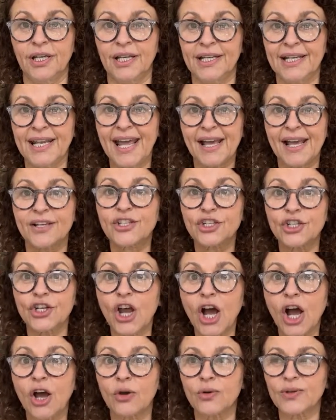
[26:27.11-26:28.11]
Let us
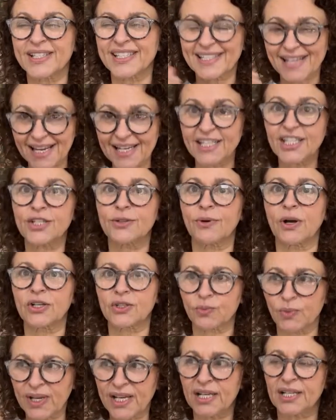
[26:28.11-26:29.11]
know, say to
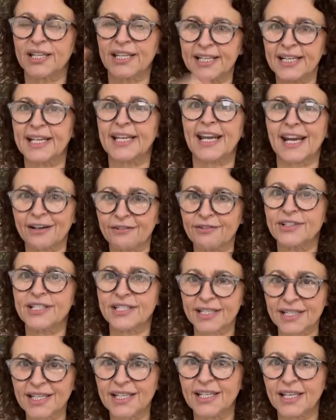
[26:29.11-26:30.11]
us. We are going to
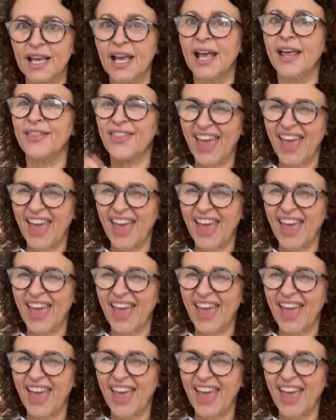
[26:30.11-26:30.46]
guarantee